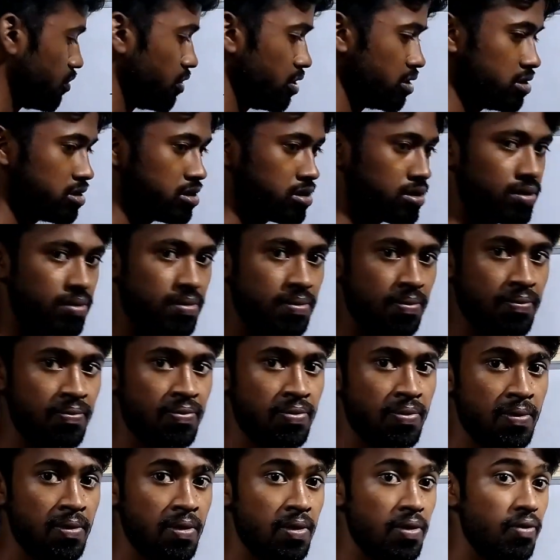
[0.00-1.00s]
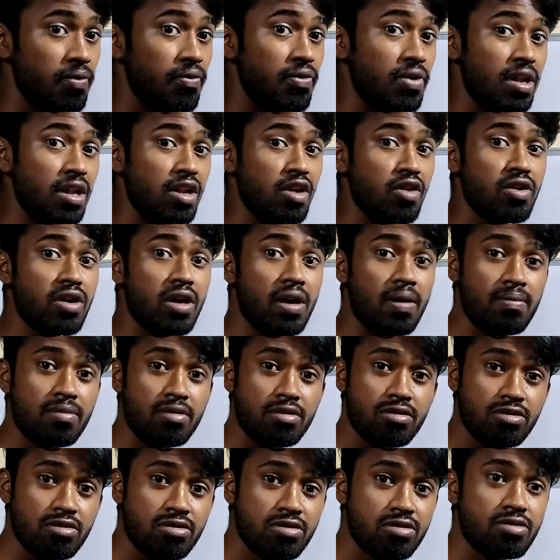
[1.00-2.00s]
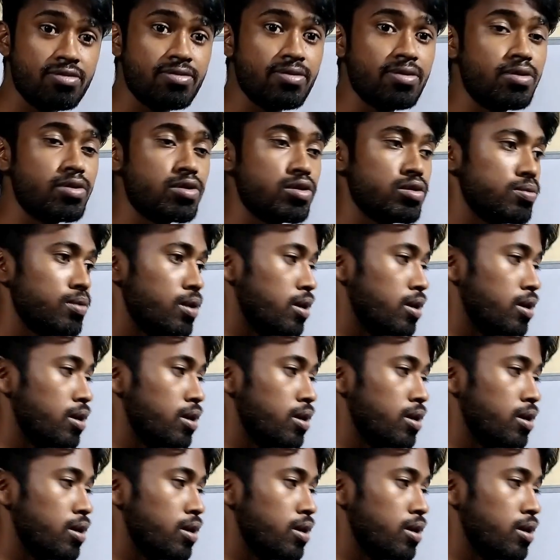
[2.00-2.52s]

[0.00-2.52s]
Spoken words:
First, will you come to school